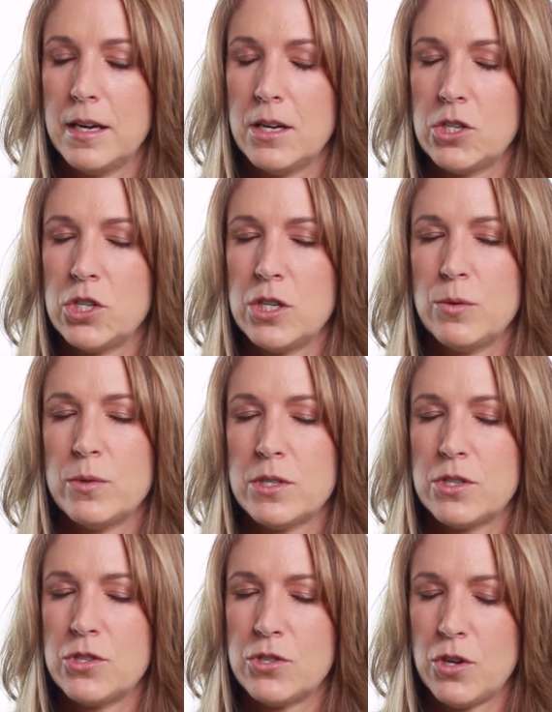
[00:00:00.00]
she was
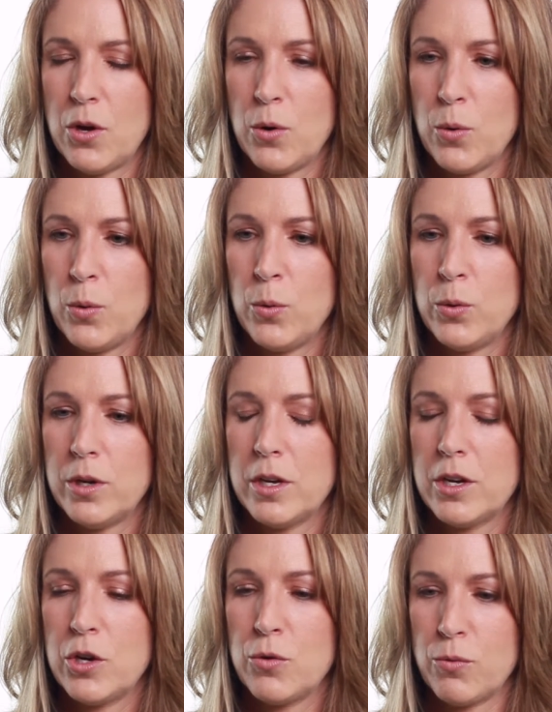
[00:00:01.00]
so
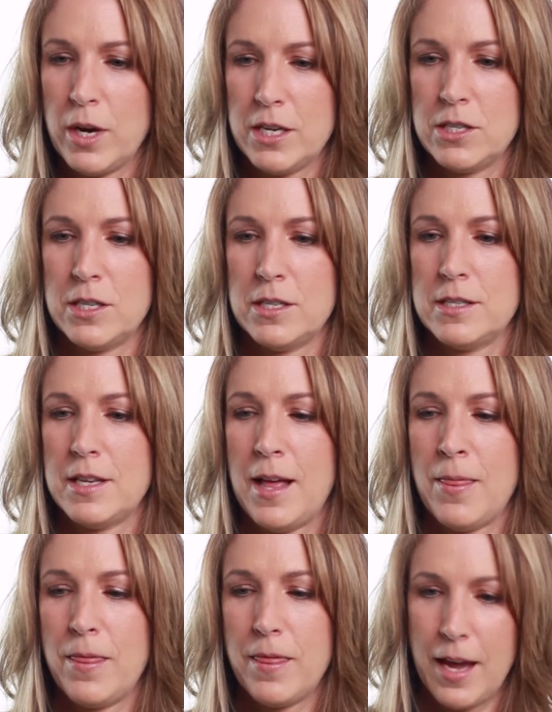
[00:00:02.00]
gracious
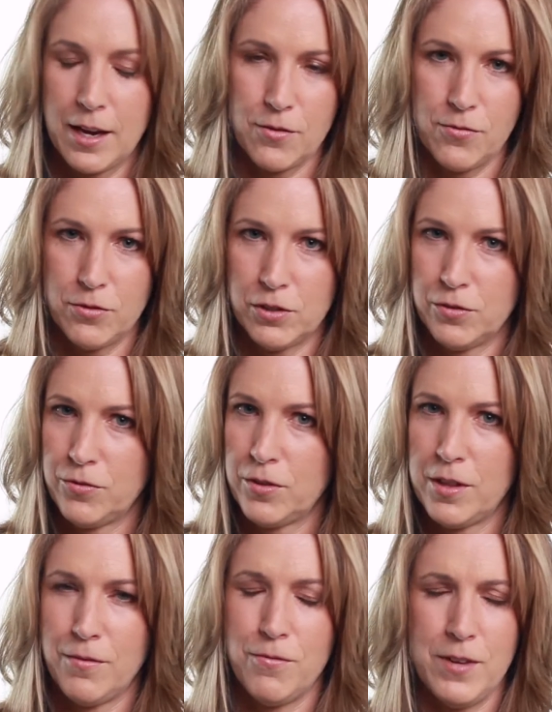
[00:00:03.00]
and thankful for
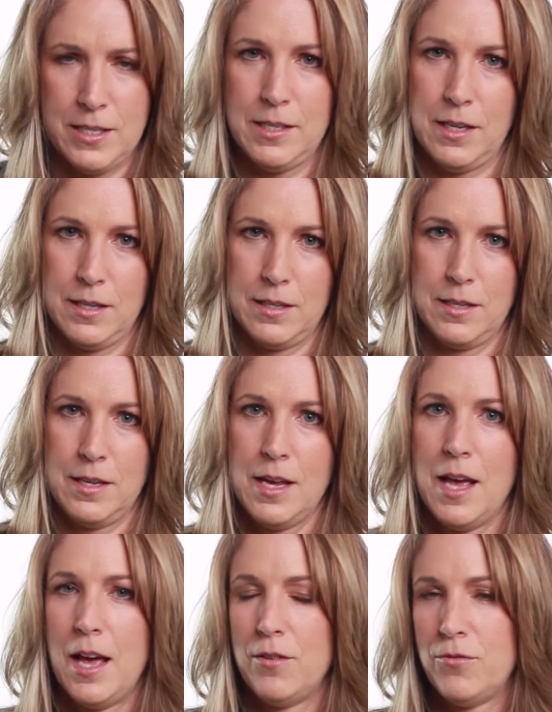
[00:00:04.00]
the visit
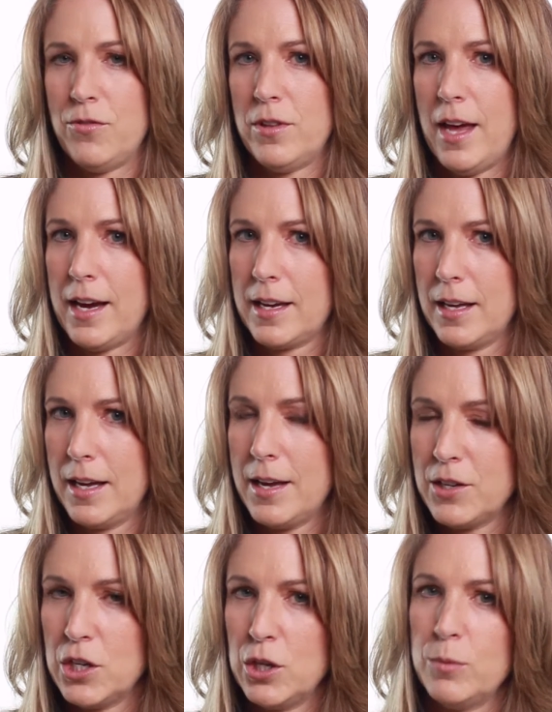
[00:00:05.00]
and for that
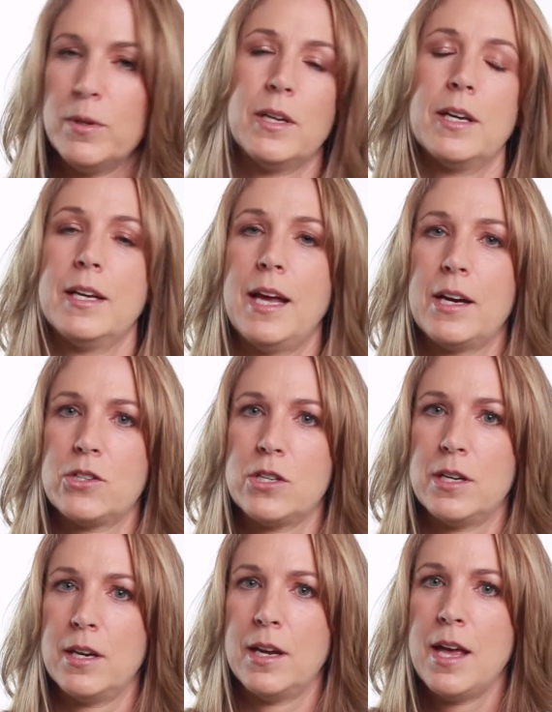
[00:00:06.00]
human
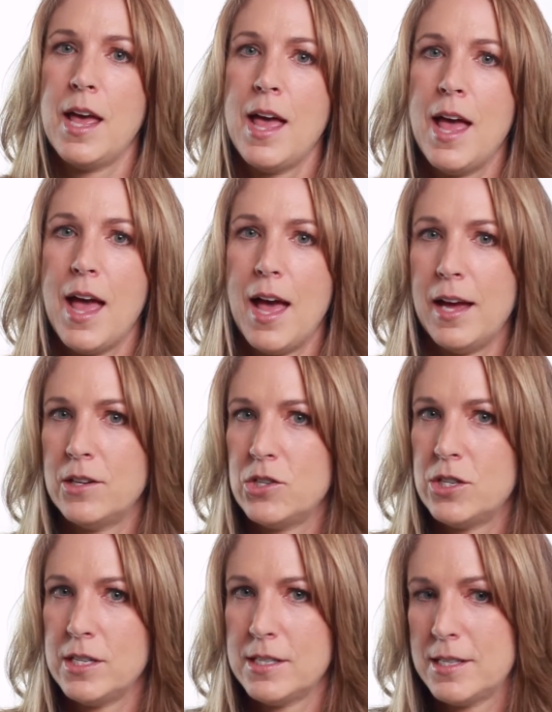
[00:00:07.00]
connection. And
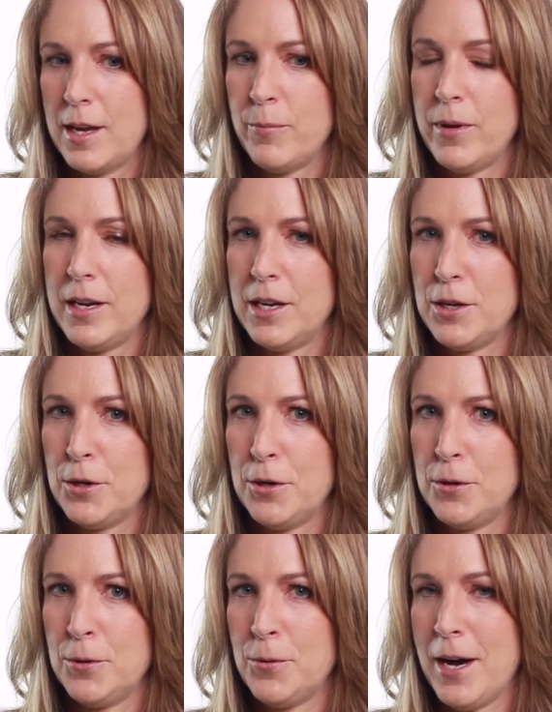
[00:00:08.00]
she's somebody
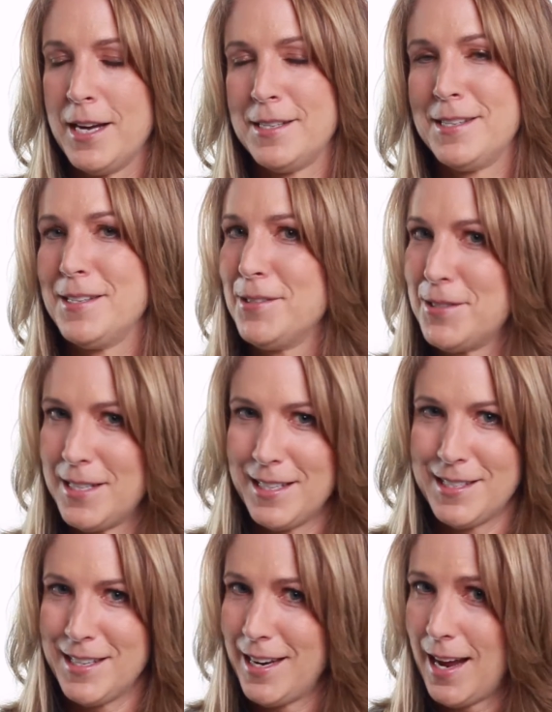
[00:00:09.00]
who I still see
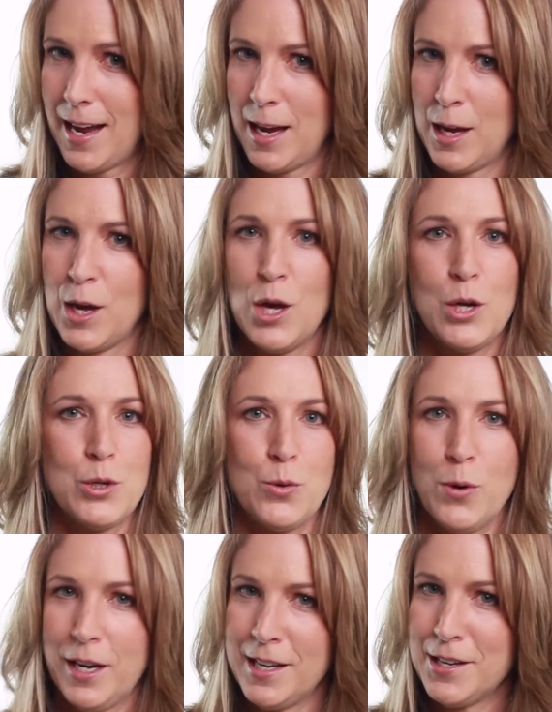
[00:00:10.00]
today,
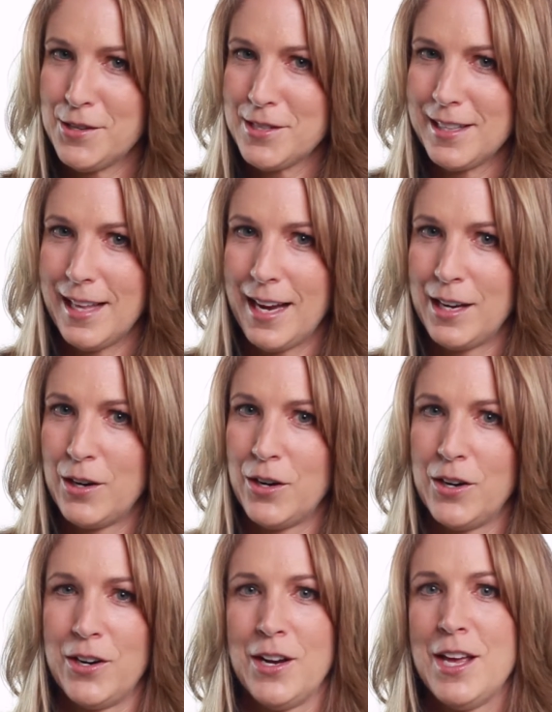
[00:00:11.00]
twenty years
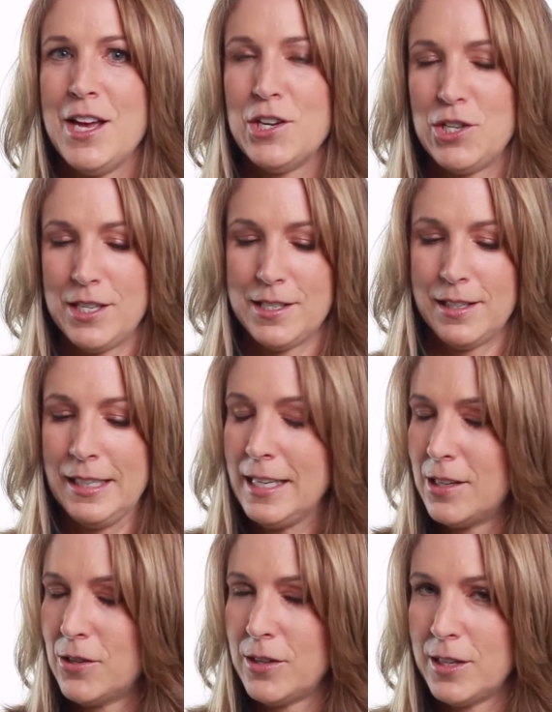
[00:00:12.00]
later. She's a
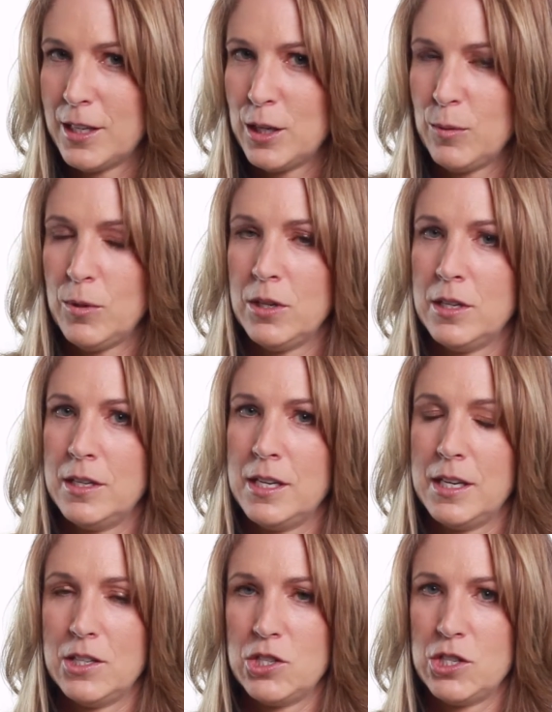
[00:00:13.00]
leader in the
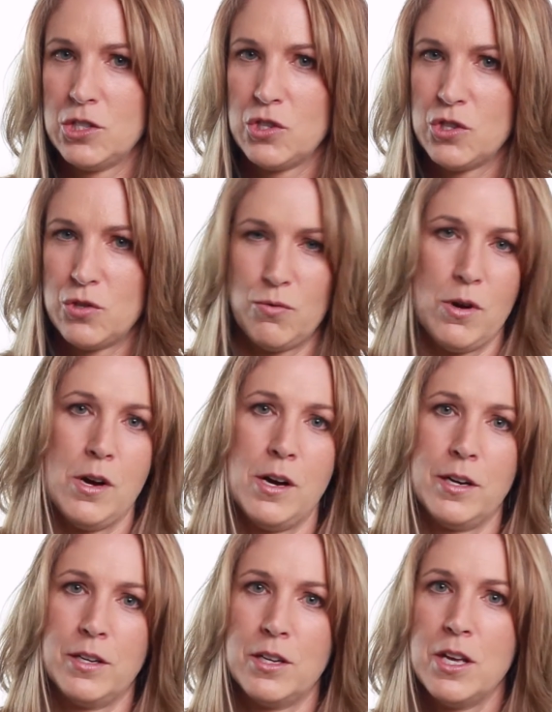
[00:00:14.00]
community, she's
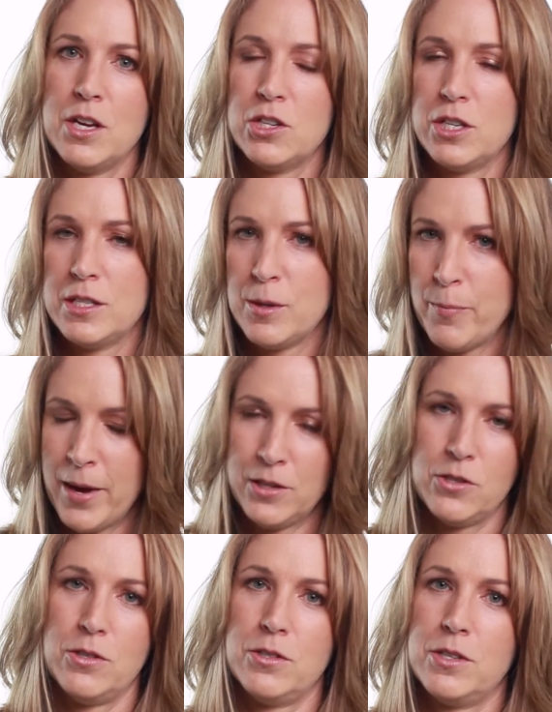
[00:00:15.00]
strong, she's a
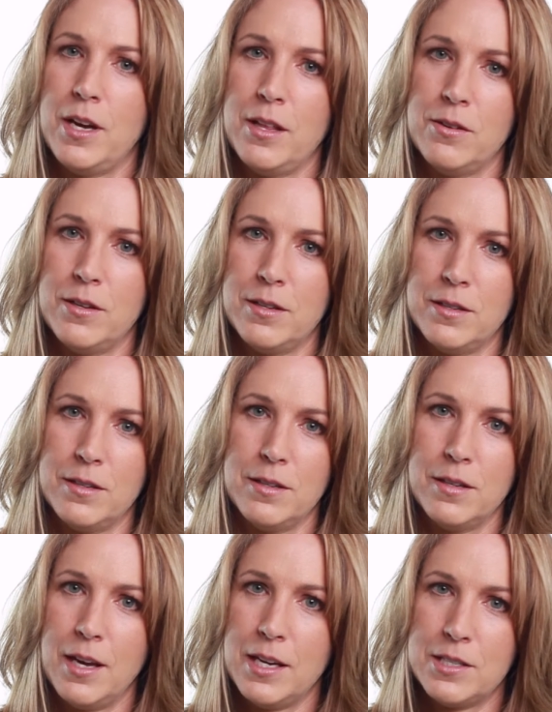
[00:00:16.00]
mentor to other
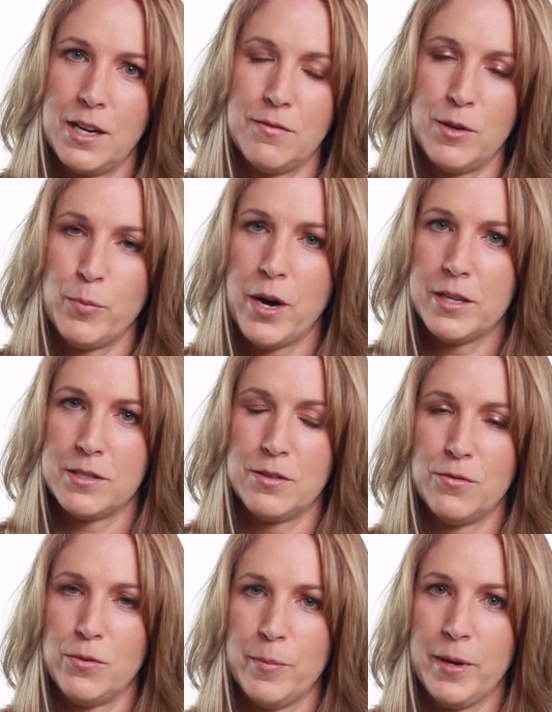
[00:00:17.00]
H I V
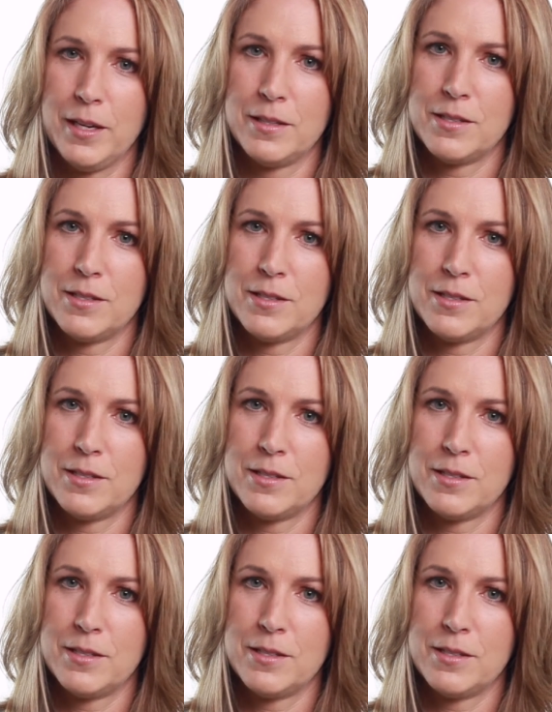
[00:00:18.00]
positive women.